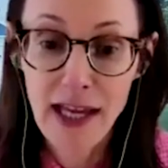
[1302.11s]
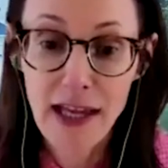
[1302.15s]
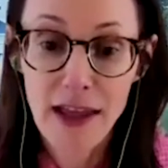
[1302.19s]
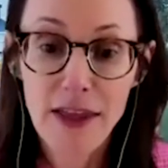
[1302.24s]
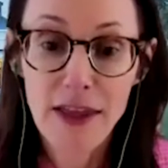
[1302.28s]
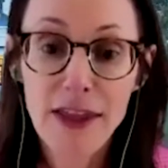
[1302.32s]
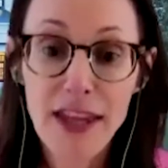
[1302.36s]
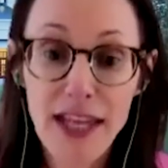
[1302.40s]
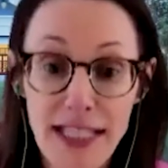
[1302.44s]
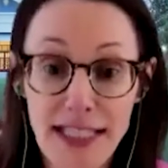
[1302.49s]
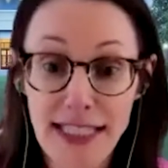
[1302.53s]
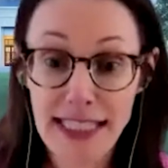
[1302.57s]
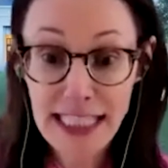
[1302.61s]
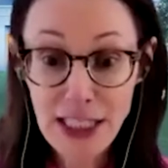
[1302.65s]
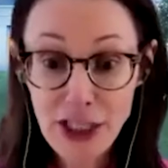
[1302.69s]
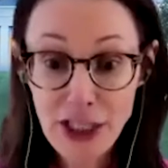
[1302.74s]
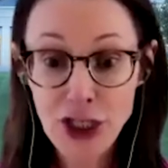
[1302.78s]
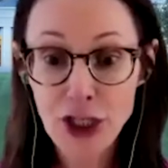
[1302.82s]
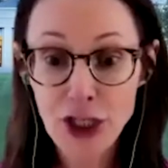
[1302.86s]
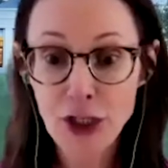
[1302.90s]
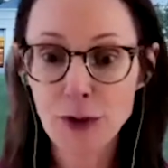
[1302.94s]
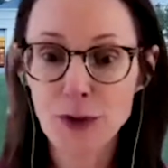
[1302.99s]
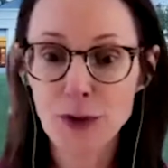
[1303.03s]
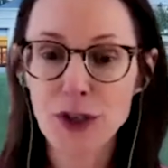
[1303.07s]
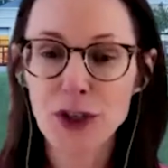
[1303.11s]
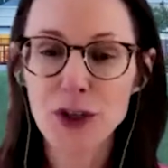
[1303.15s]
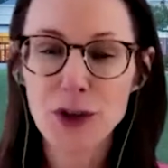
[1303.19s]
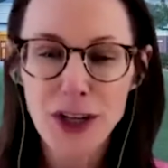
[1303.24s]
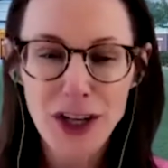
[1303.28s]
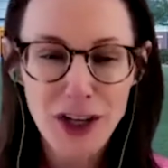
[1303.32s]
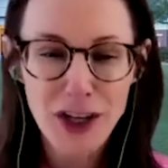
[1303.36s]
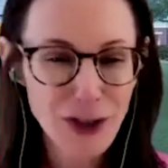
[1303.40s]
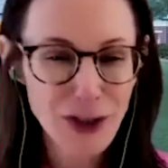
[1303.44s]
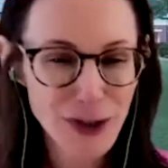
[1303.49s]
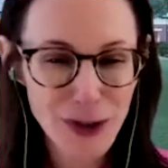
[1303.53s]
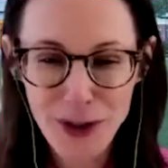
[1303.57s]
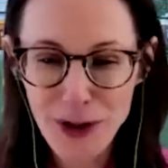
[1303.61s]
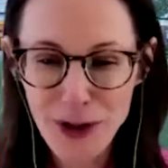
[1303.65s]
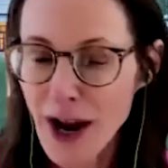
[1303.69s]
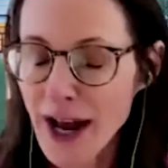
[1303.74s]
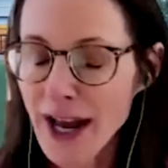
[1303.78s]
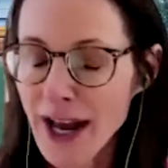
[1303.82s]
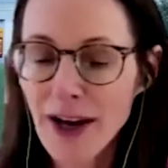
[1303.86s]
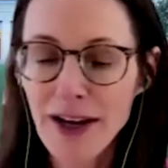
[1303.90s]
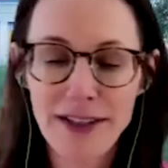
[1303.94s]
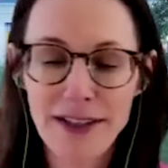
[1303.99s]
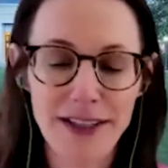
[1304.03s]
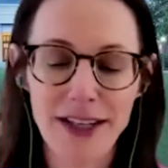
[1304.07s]
this issue so you can sort of,
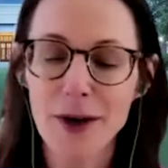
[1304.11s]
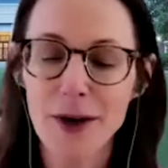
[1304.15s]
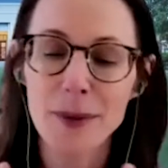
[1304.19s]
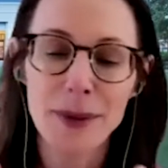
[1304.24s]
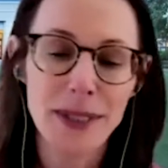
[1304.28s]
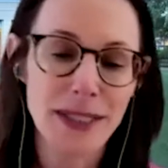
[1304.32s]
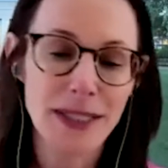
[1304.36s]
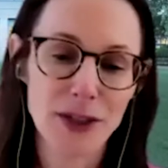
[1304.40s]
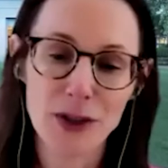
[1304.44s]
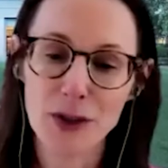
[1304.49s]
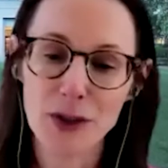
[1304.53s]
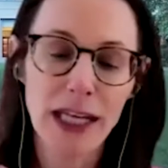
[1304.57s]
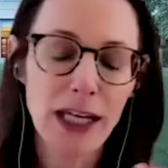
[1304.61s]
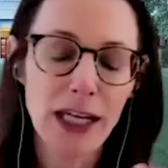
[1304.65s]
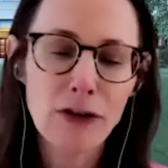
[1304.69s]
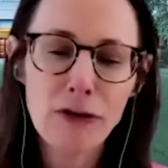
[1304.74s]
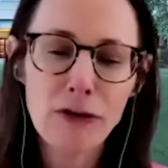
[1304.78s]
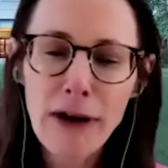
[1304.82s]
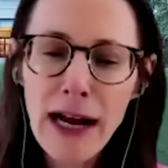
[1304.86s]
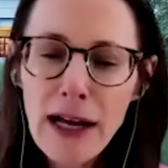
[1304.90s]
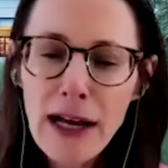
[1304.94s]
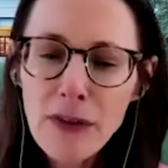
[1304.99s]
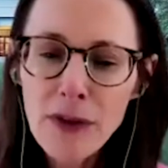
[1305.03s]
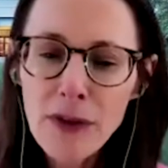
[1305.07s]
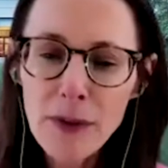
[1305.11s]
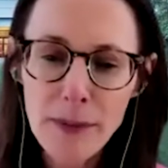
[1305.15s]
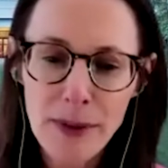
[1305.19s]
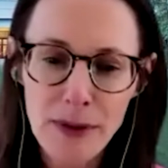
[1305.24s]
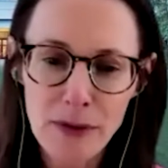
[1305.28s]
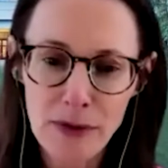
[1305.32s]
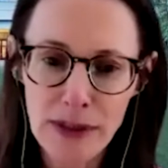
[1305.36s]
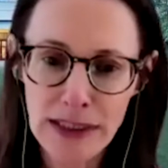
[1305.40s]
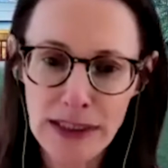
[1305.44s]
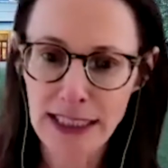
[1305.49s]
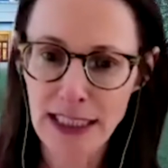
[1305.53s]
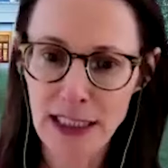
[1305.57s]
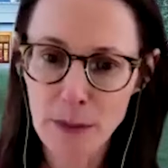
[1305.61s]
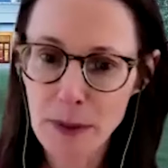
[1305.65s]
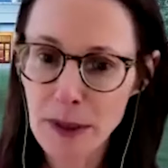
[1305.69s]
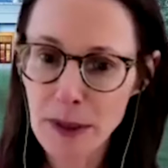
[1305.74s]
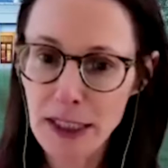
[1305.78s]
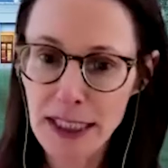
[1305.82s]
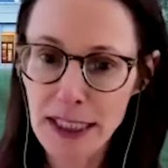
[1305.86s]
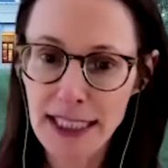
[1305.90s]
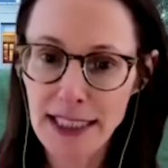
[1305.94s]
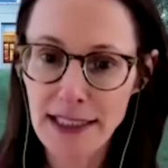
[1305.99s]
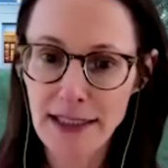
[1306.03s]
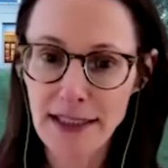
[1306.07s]
as I always do, like ground them in real
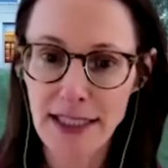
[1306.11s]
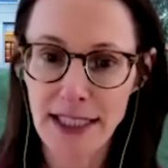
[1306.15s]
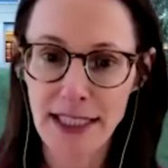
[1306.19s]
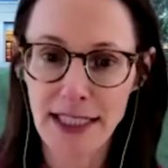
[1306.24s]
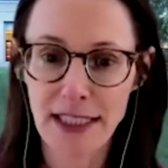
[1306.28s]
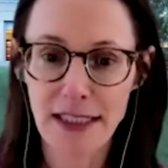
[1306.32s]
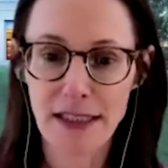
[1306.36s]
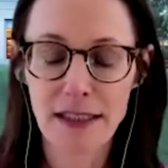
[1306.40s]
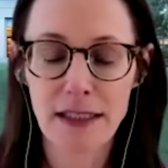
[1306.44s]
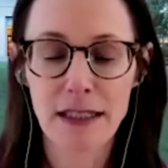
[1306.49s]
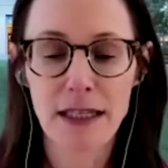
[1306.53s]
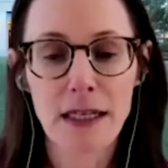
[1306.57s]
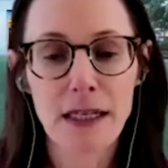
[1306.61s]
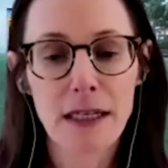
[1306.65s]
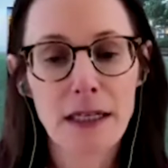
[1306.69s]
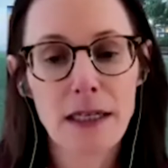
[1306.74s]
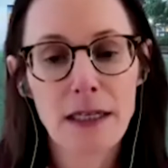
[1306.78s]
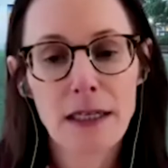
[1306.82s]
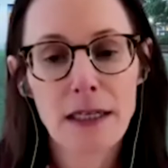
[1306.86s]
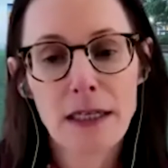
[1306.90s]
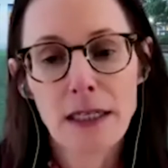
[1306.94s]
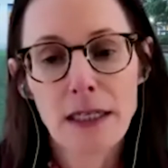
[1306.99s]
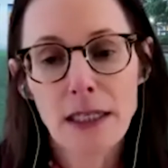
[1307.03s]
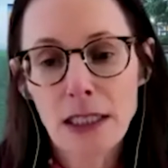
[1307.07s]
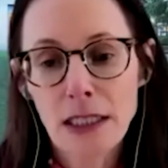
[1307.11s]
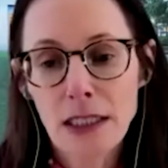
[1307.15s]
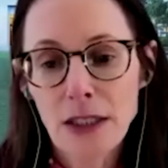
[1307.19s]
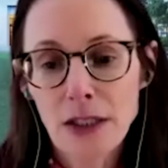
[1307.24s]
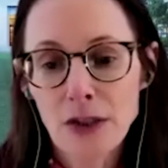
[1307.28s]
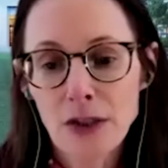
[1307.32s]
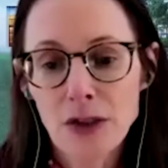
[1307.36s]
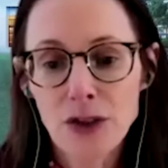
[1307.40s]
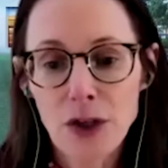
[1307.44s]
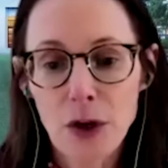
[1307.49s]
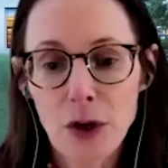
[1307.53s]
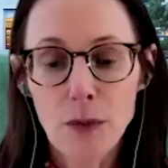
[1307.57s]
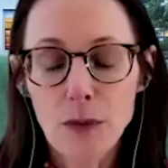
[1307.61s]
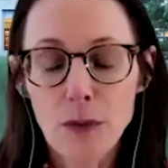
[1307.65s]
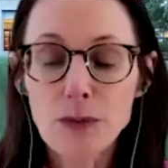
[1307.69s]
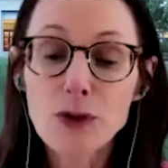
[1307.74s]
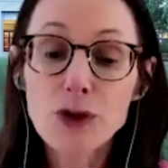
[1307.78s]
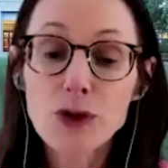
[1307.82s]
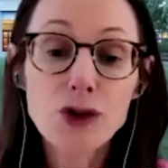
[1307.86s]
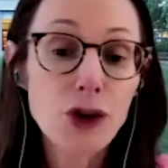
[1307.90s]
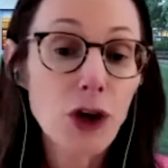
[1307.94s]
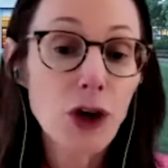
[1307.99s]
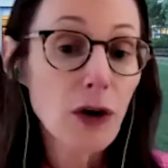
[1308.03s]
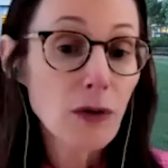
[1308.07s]
experiences. So
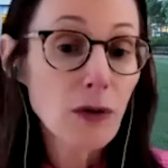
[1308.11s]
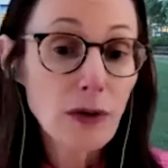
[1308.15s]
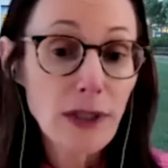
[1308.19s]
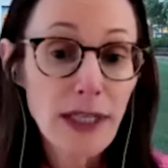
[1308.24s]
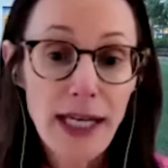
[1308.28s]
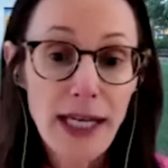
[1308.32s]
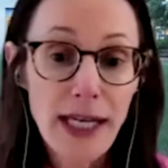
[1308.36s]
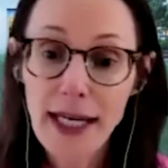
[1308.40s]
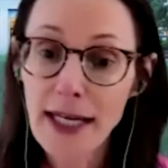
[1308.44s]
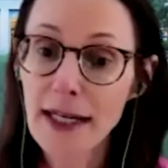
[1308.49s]
Joan